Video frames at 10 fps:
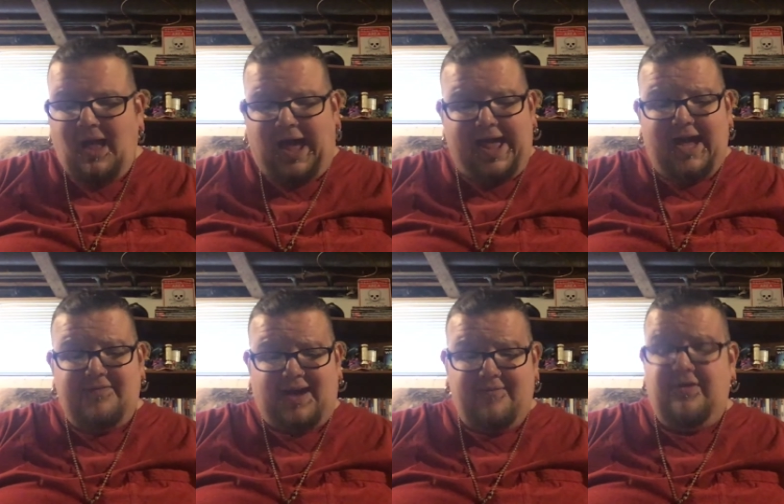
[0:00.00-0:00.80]
I
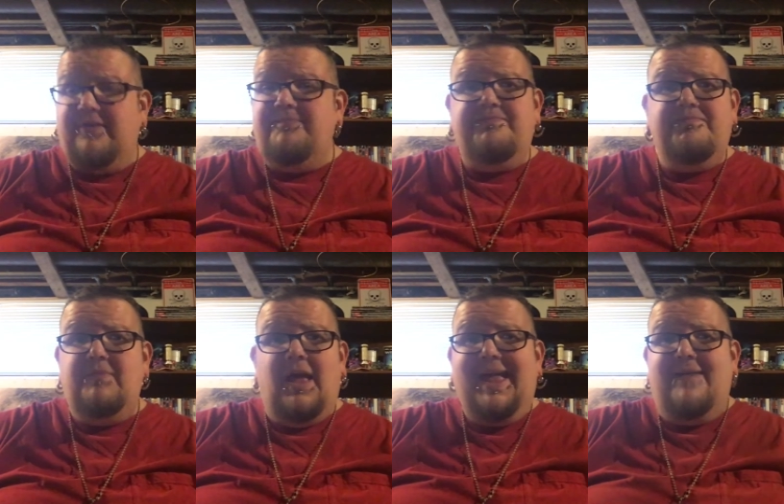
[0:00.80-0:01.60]
have every
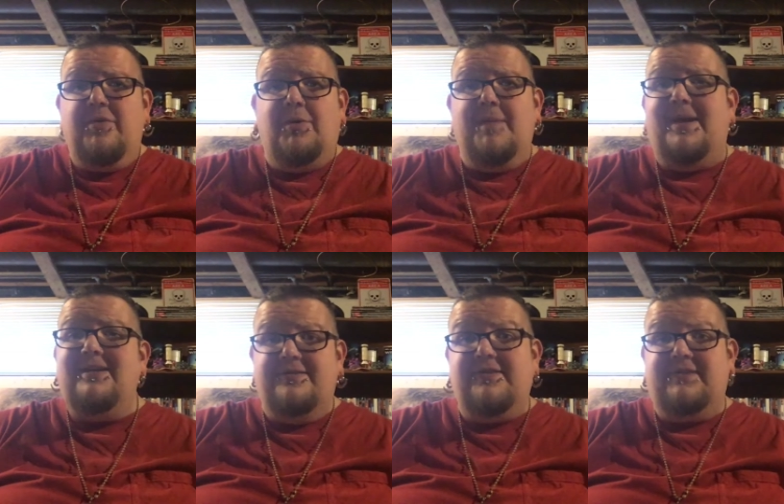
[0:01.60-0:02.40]
every one of my
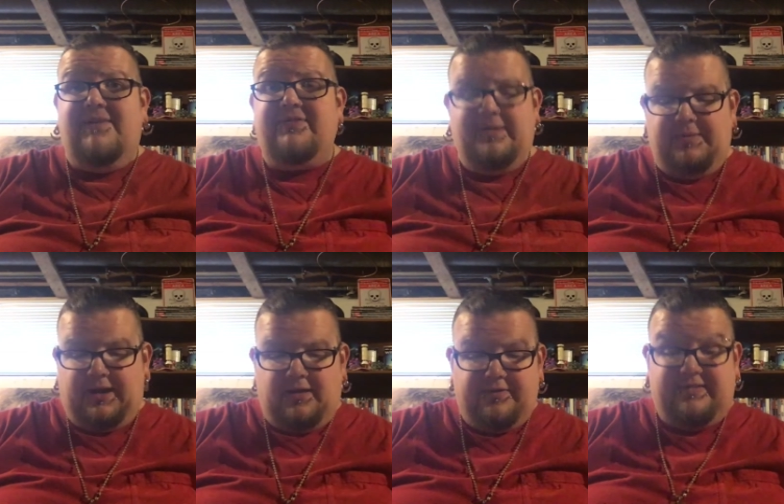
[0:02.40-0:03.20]
Disney's have slip
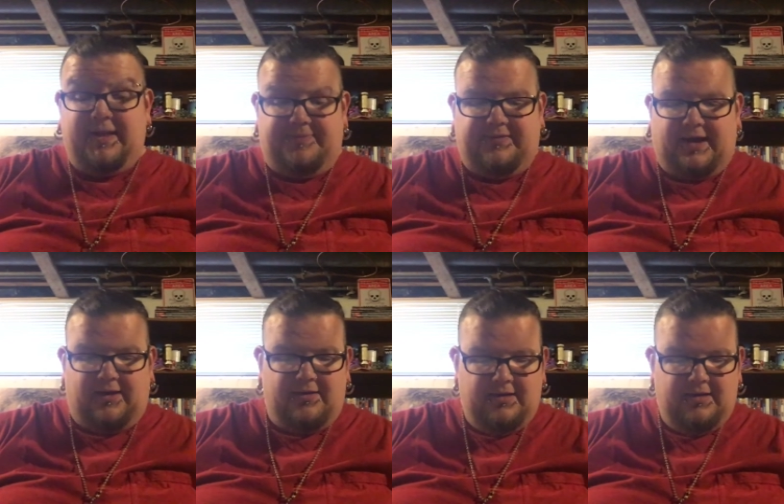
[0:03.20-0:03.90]
now slips now.